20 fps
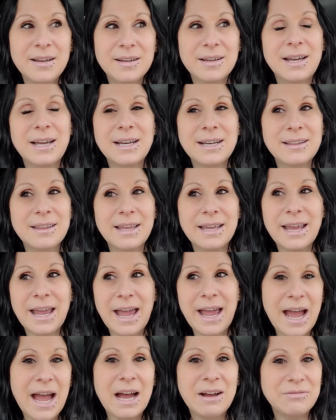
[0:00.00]
kind of like
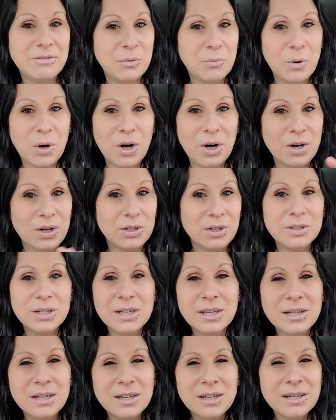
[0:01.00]
half a wall
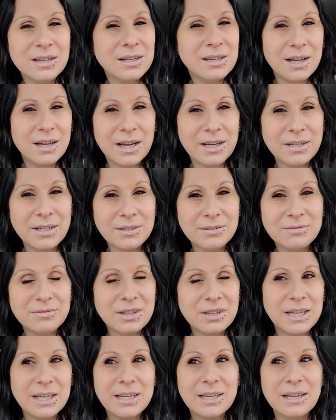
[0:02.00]
kind of
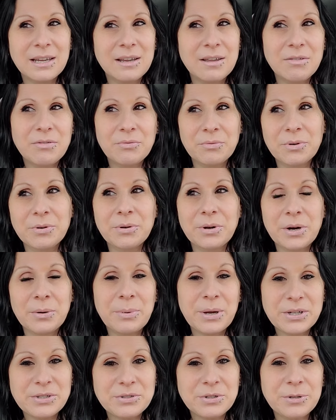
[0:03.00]
like through our
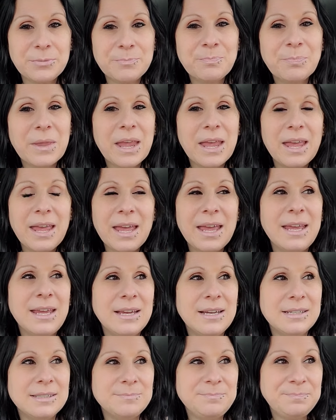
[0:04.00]
bedroom.
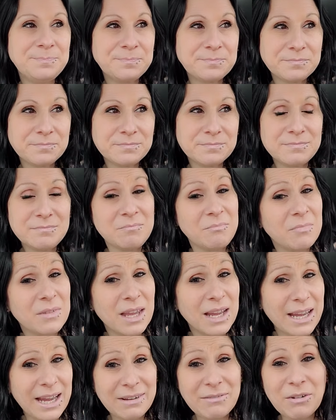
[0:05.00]
And
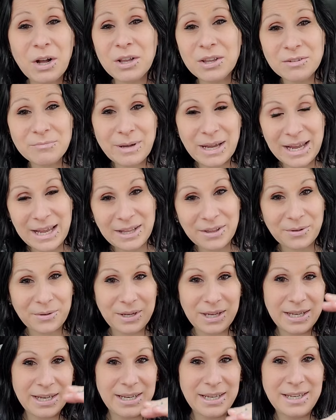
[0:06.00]
I have all of my Hello
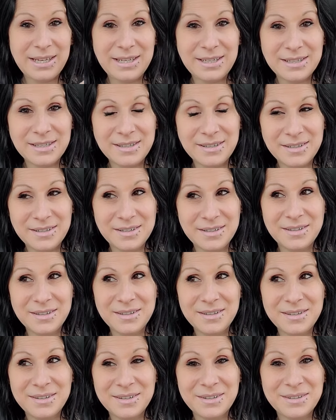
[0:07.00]
Kitty
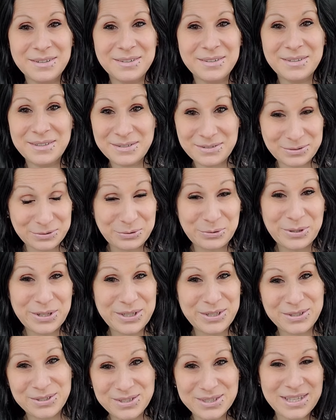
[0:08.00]

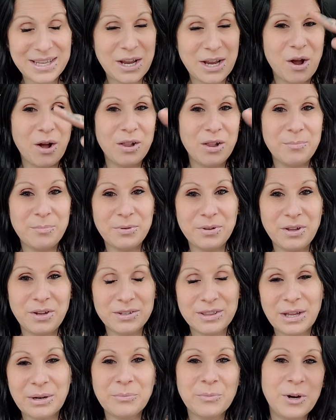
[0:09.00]
greeters like all up
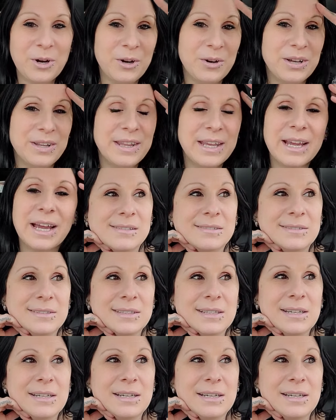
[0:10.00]
along that wall and they and